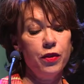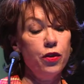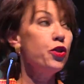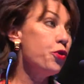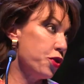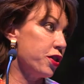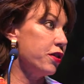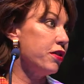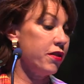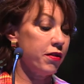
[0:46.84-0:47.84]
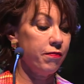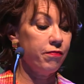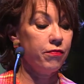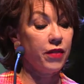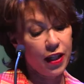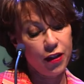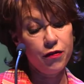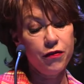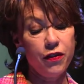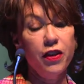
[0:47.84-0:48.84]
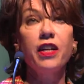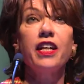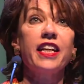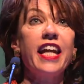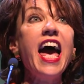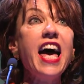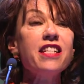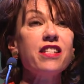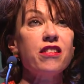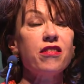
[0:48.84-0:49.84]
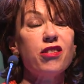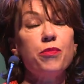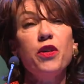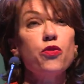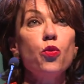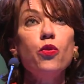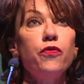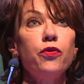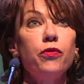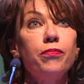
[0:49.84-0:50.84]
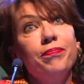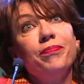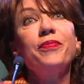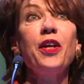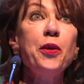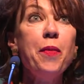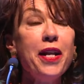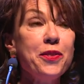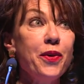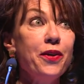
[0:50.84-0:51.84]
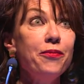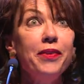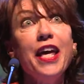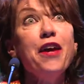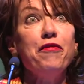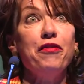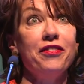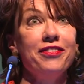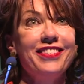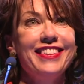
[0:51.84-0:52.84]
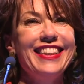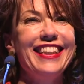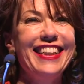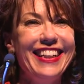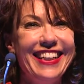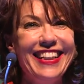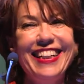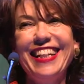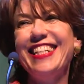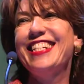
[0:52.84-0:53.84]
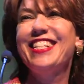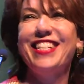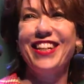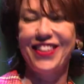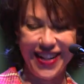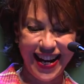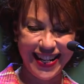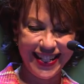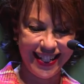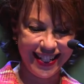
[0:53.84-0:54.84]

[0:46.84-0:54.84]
Nooses give. Gas smells awful. You might as well live. Isn't she great?